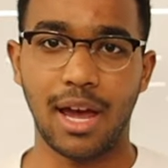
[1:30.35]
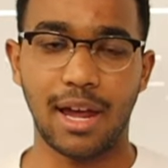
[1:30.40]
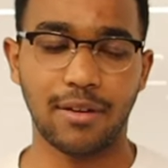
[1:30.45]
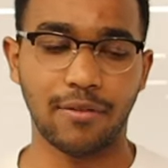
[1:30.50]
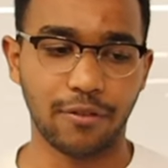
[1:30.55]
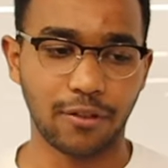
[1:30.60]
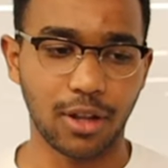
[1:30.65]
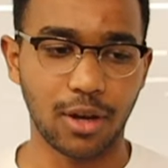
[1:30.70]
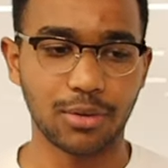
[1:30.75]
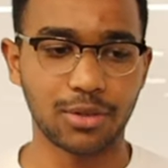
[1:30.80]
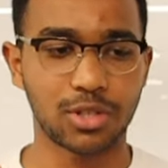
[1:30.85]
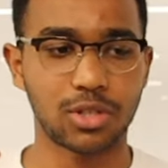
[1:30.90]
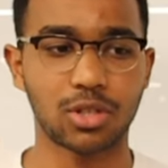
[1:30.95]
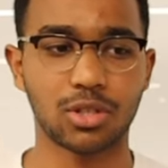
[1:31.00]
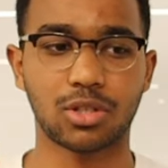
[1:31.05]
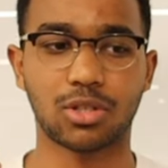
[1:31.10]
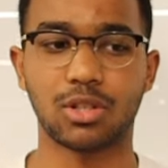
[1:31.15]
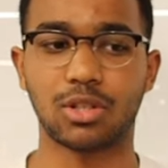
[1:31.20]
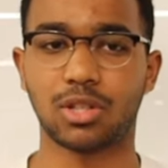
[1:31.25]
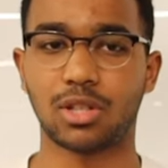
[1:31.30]
And flow is
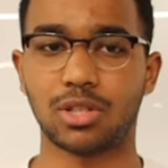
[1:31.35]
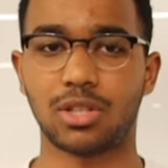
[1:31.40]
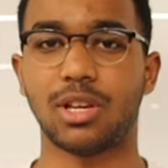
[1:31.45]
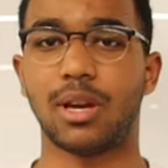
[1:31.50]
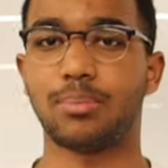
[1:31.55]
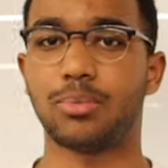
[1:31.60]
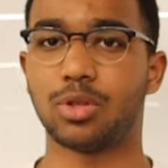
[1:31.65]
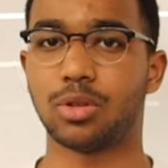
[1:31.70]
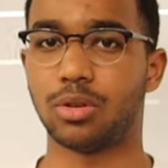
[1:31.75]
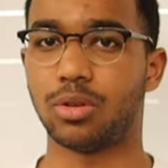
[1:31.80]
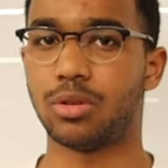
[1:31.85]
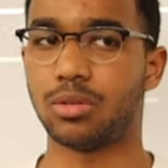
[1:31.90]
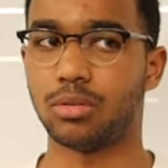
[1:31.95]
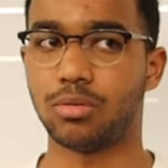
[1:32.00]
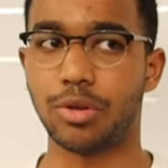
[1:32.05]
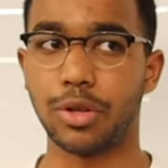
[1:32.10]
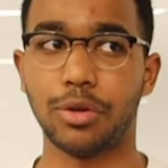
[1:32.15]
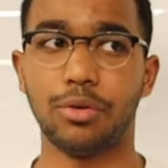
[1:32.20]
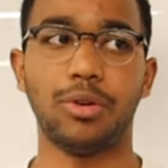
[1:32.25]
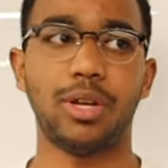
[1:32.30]
just this
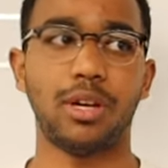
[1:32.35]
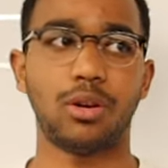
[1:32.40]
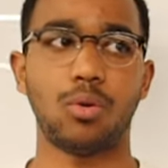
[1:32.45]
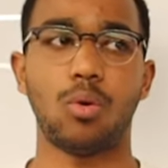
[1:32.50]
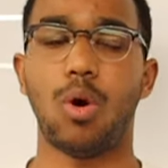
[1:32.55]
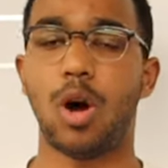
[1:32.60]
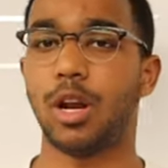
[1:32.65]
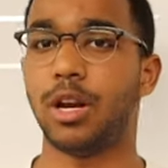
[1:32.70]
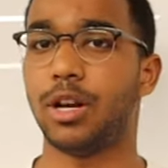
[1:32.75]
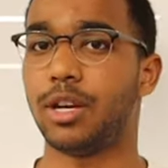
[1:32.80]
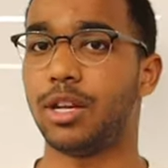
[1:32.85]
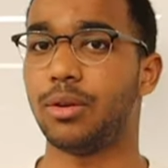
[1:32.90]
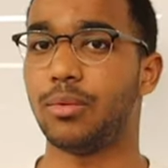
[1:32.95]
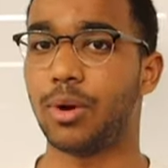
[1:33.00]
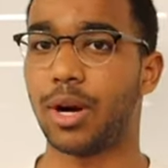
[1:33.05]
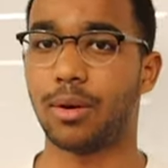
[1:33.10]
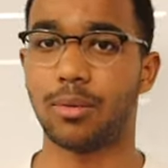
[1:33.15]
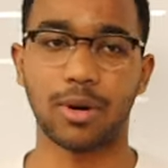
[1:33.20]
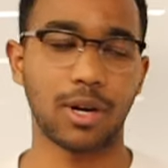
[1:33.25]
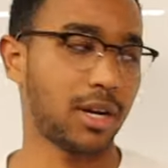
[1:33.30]
conceptual unit quantity
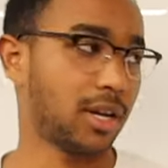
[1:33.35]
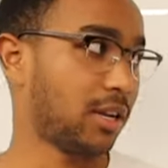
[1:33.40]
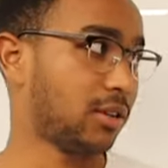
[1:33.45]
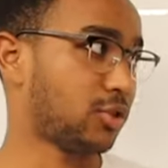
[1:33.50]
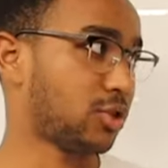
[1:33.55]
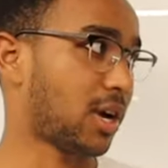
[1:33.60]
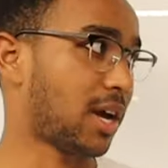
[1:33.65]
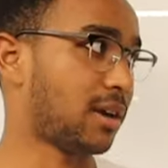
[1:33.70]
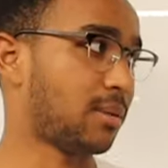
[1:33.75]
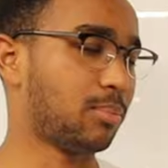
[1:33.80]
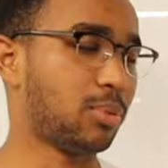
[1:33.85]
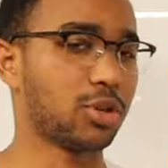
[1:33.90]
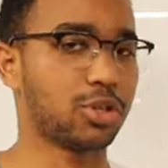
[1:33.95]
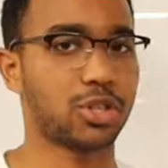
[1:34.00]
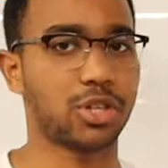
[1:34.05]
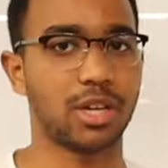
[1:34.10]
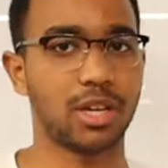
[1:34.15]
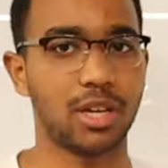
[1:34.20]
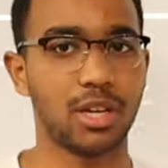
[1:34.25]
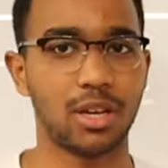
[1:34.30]
where we're gonna try to
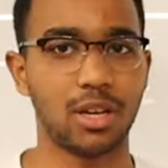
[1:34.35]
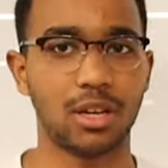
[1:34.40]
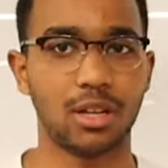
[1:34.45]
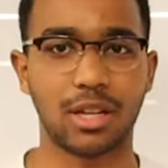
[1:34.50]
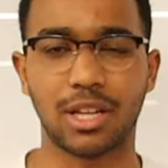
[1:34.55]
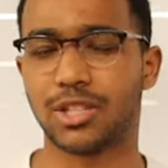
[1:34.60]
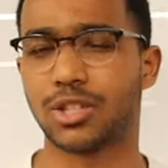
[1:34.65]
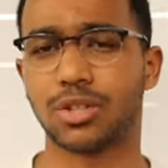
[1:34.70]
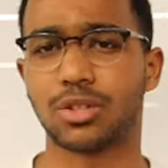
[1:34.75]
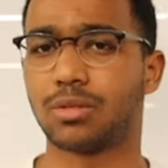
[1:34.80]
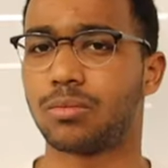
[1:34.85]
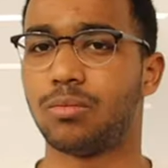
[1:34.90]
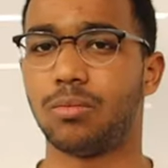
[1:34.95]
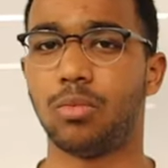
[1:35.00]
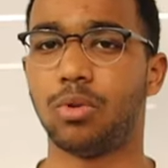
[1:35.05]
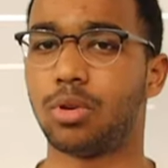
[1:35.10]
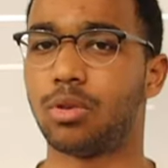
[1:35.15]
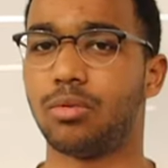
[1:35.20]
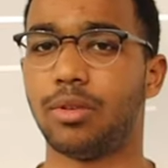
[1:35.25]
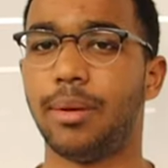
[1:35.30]
push it. Let's just,
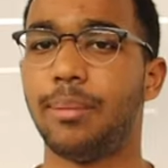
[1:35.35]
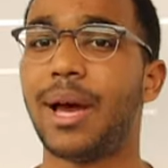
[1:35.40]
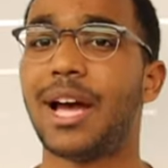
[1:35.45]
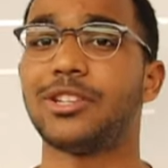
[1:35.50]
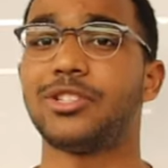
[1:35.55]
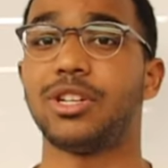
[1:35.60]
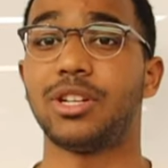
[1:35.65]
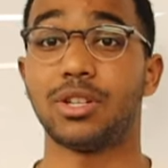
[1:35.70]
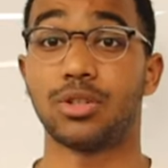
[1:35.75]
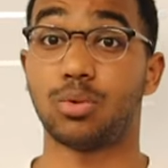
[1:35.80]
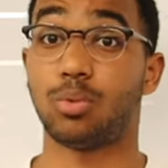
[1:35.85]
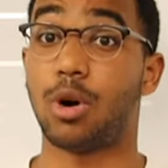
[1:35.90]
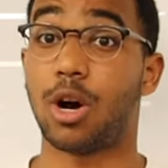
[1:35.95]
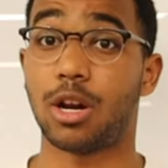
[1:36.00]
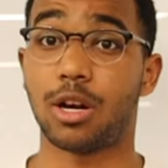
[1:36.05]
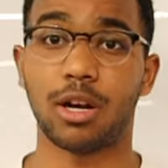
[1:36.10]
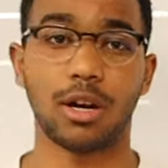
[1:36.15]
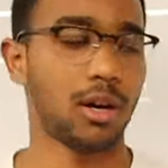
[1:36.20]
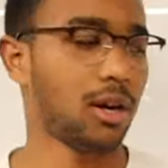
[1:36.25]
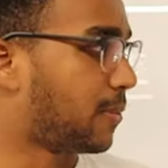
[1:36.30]
we'll imagine it as
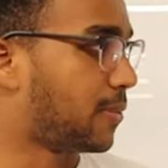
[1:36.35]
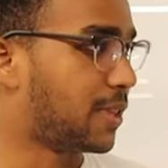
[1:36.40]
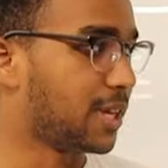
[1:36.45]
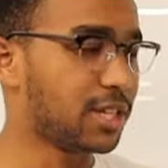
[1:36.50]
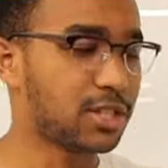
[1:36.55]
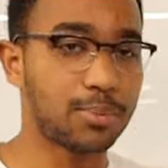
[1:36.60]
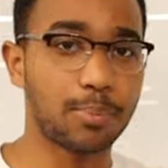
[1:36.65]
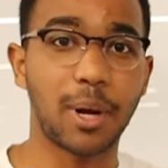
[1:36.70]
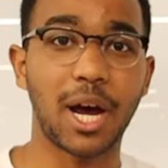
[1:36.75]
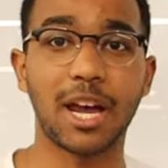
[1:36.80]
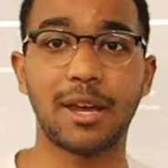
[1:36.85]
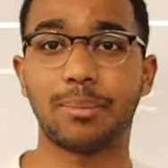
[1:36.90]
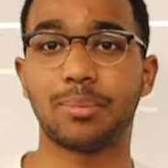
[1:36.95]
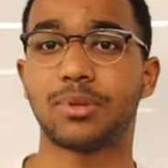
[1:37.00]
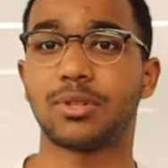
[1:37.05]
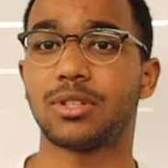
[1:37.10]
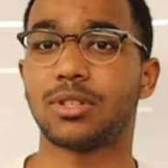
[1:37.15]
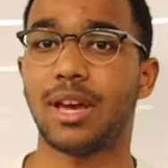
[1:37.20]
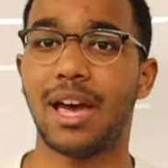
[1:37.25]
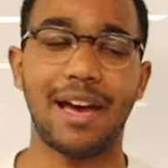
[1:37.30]
water. These
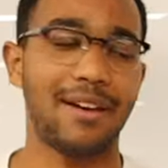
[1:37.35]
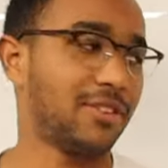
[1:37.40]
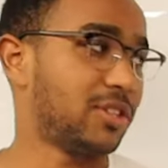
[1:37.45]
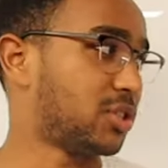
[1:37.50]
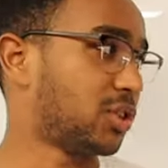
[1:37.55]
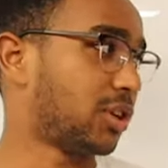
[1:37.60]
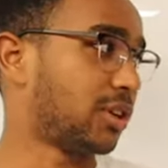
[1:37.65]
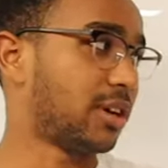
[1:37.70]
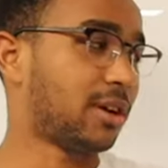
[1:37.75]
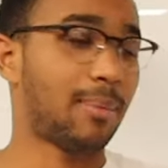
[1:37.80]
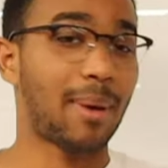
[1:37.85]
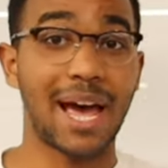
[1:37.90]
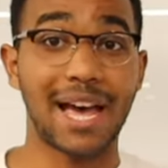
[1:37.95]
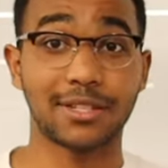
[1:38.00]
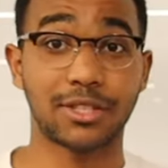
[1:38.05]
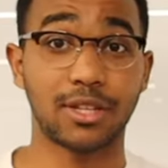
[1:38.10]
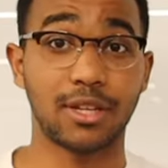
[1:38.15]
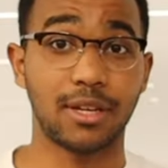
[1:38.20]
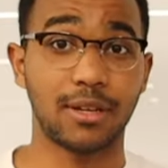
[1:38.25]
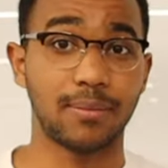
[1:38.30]
pipes have a certain
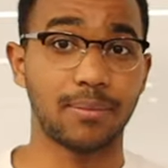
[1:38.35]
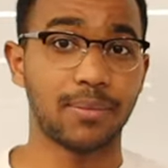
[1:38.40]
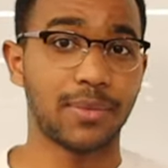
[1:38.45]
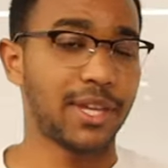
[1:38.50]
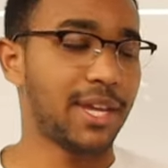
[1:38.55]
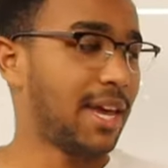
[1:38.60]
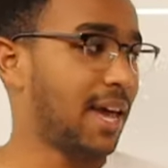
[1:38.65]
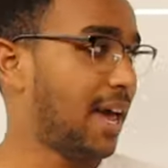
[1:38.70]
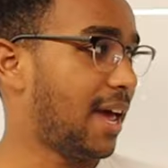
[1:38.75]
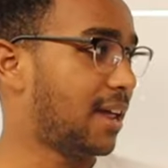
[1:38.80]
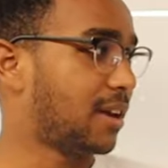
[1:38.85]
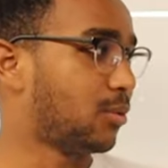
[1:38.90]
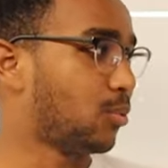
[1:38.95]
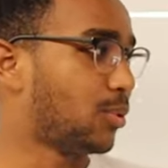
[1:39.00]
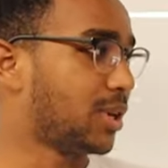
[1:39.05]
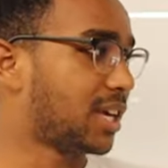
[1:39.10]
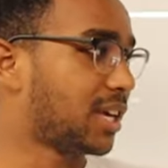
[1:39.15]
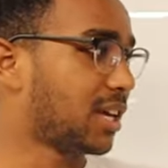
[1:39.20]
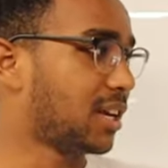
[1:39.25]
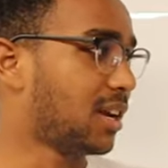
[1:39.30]
capacity,
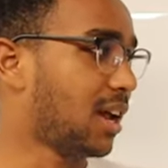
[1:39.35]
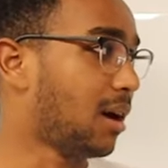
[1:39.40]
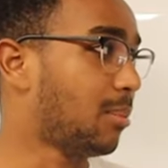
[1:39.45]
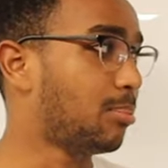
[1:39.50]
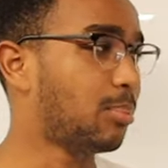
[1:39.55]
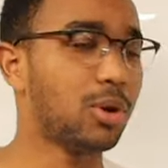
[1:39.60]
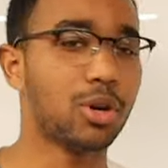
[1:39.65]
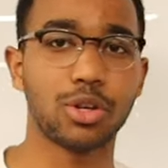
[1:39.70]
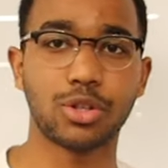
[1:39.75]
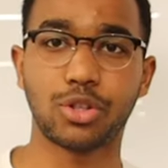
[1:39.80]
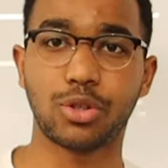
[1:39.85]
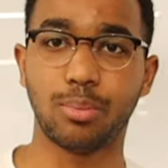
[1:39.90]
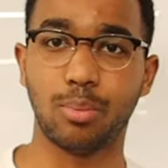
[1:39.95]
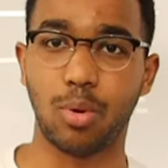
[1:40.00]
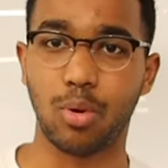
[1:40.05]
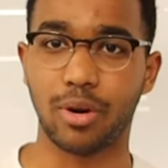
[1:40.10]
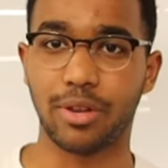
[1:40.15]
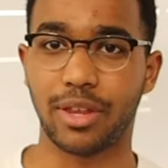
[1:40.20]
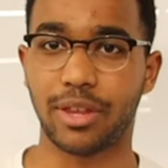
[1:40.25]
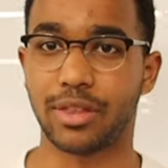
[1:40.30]
and we cannot push
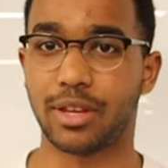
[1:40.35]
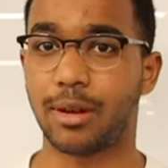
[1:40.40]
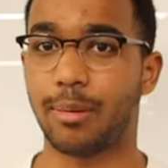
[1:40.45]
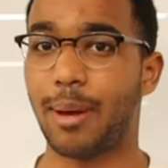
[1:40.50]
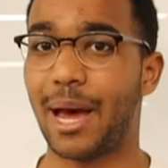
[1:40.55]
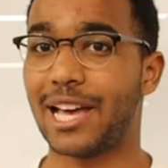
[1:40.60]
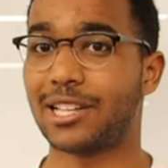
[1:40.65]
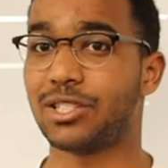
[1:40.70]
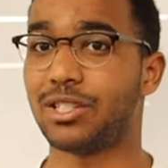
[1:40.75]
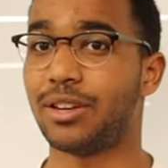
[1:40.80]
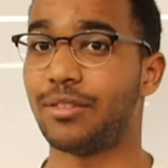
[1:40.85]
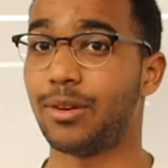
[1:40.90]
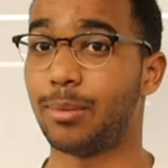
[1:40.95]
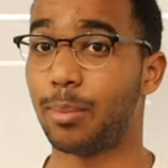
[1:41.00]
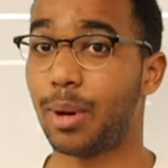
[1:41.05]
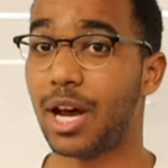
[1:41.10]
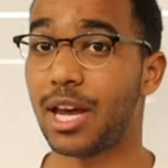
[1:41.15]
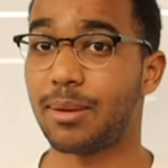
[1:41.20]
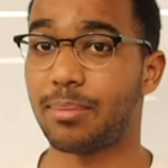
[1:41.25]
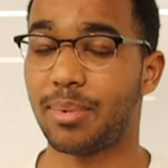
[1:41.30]
more than the capacity of a
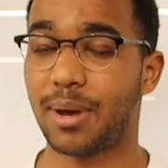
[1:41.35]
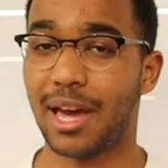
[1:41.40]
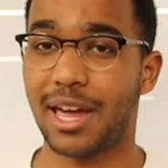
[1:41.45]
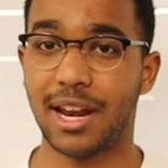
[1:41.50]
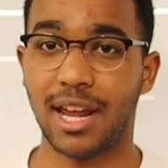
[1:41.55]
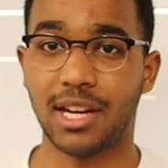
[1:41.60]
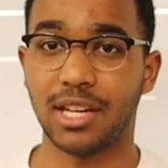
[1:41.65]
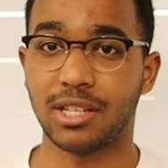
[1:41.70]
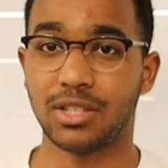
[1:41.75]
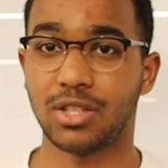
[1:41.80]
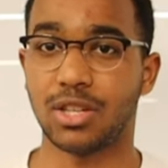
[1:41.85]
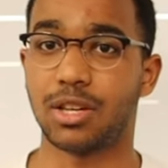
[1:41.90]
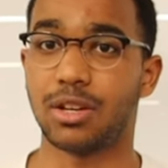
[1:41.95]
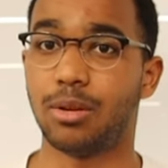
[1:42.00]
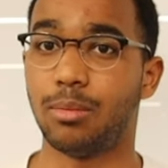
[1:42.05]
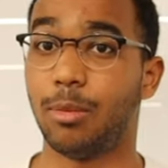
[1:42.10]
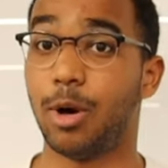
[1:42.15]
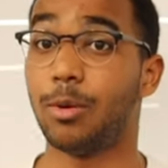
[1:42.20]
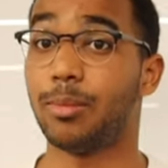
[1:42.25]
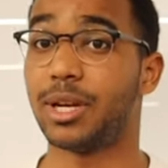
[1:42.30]
pipe at any
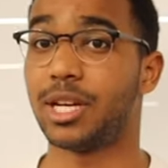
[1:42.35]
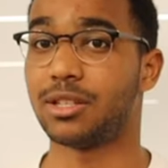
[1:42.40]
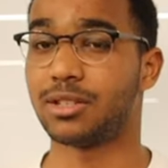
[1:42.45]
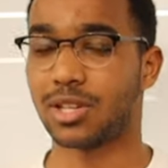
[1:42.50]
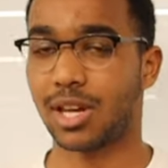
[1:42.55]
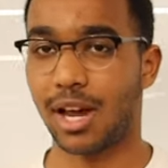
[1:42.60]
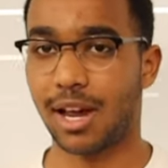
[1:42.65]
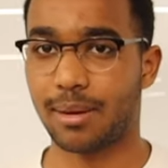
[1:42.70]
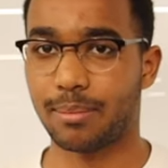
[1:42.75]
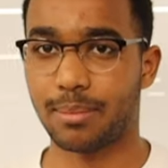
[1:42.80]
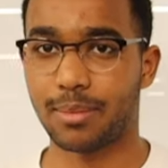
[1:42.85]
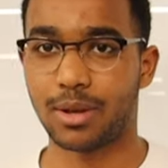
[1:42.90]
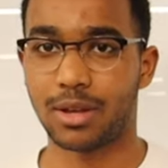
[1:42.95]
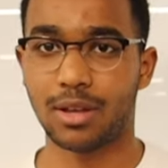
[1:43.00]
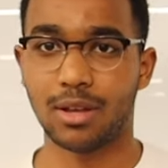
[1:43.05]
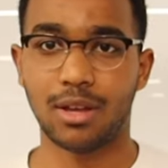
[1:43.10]
single moment in time.